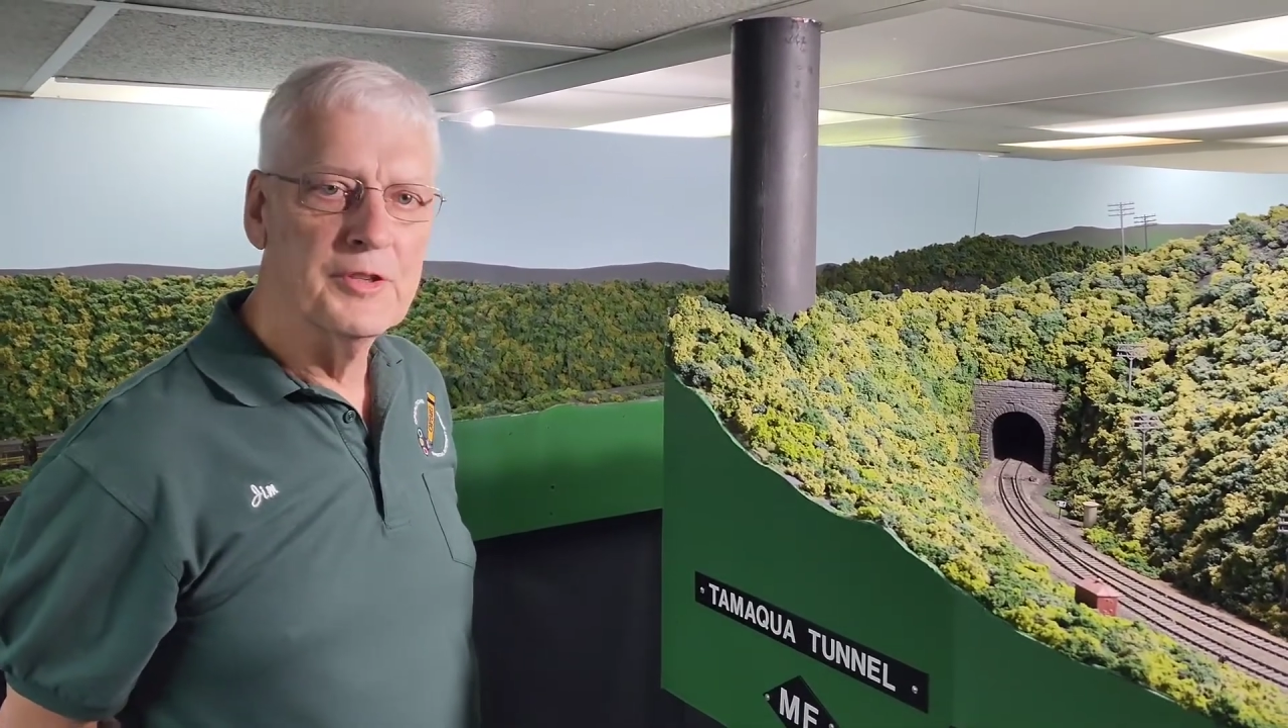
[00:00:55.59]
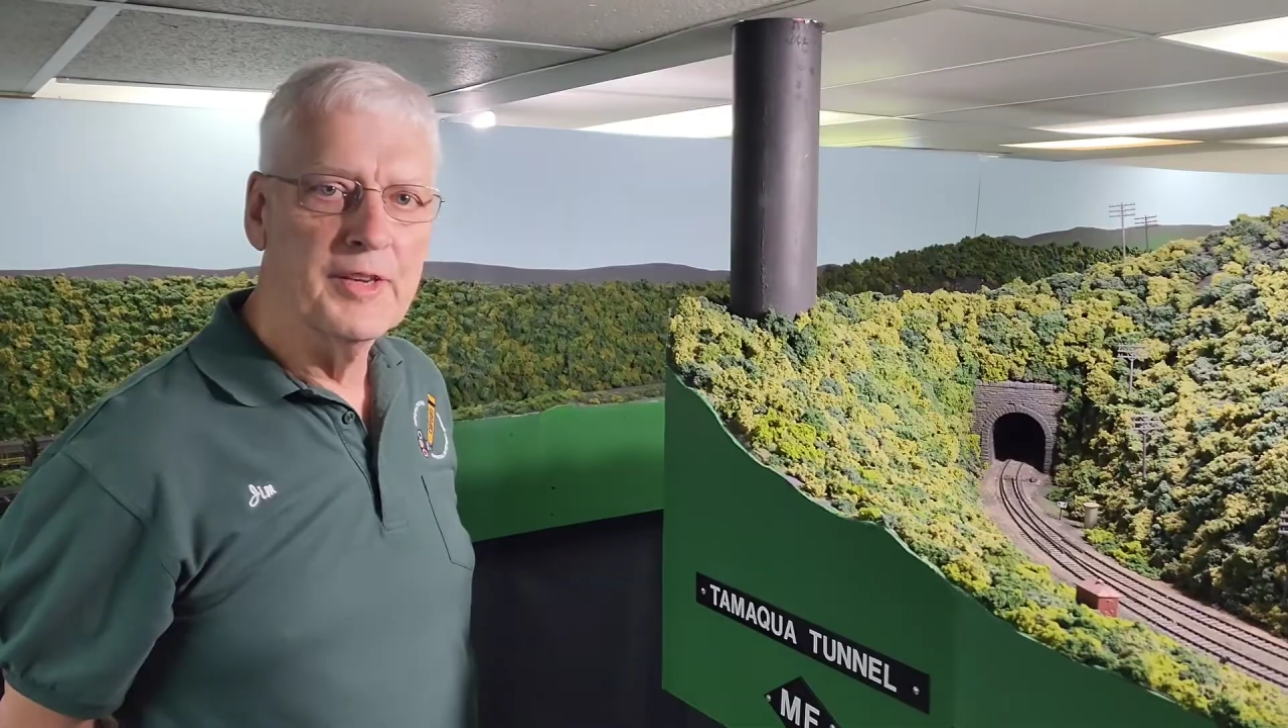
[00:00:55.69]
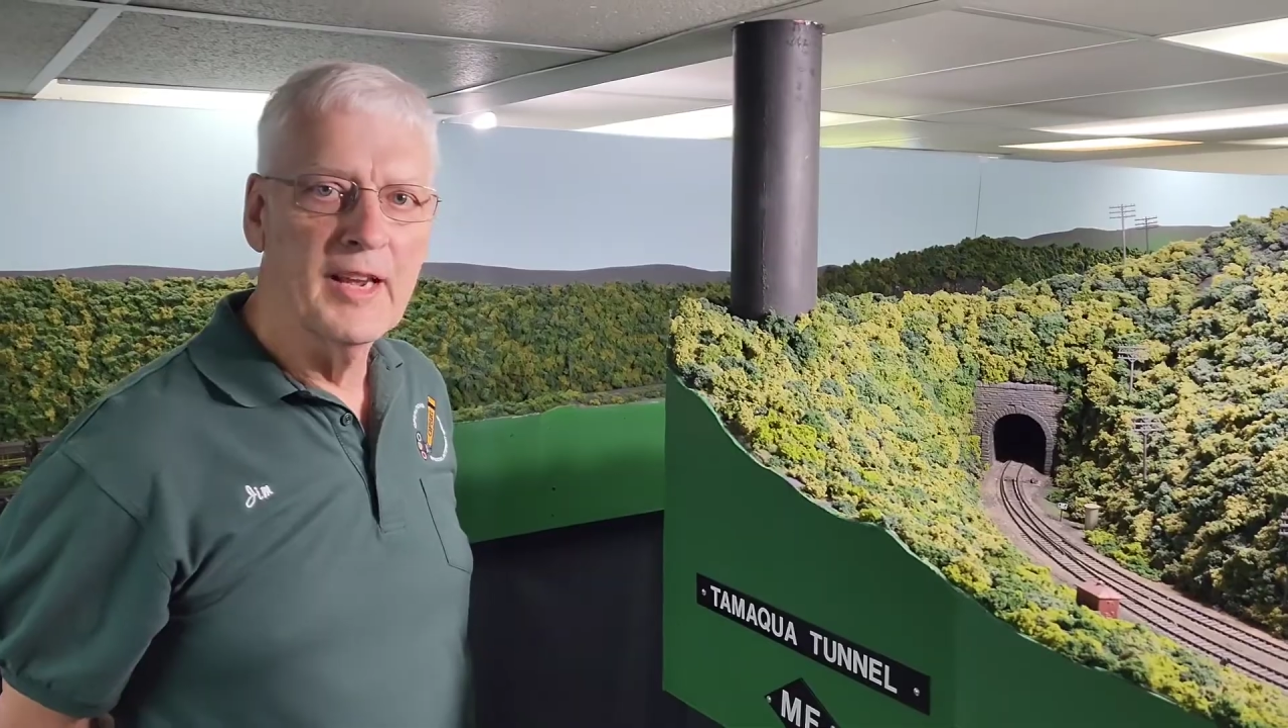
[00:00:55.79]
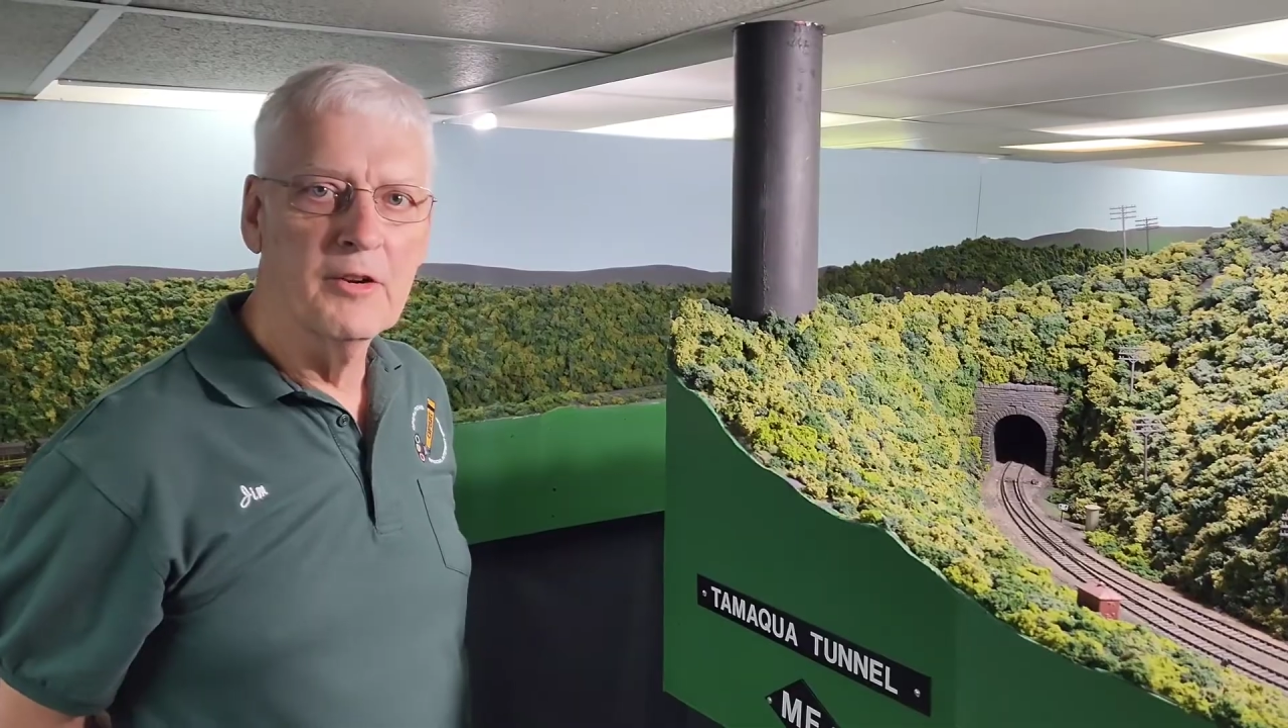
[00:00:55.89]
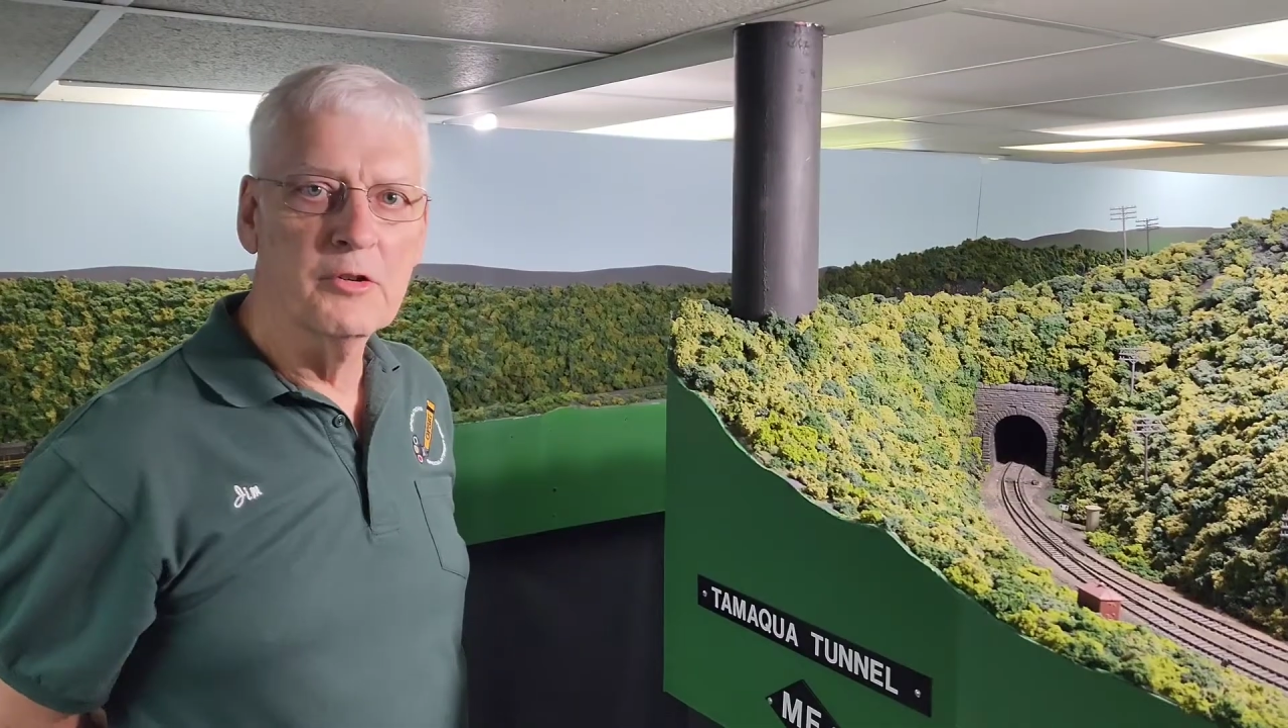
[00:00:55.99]

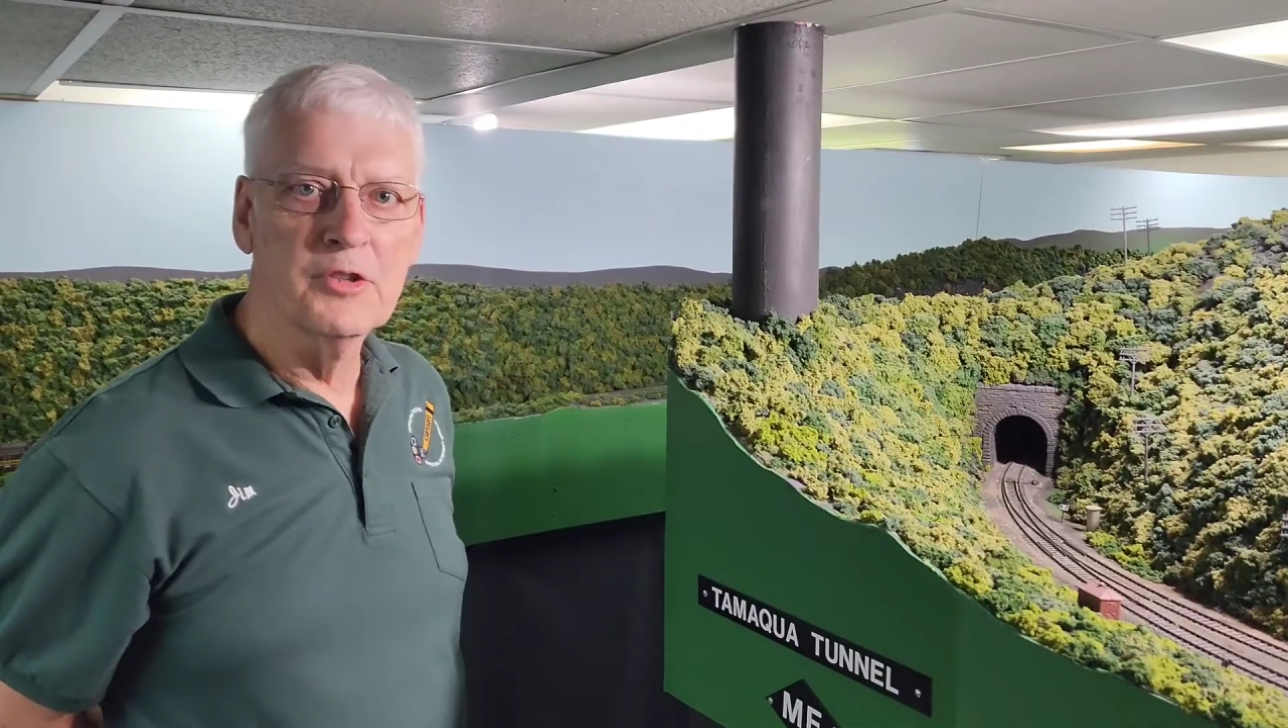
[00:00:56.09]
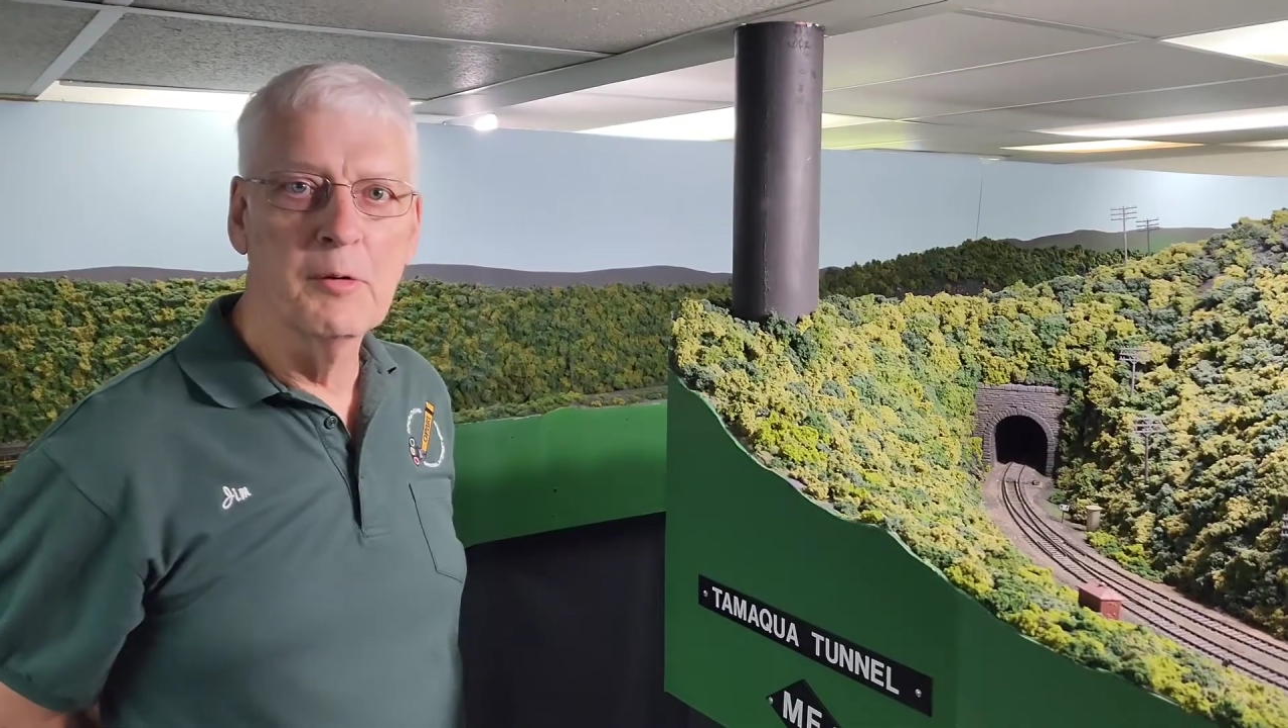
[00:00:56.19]
encountered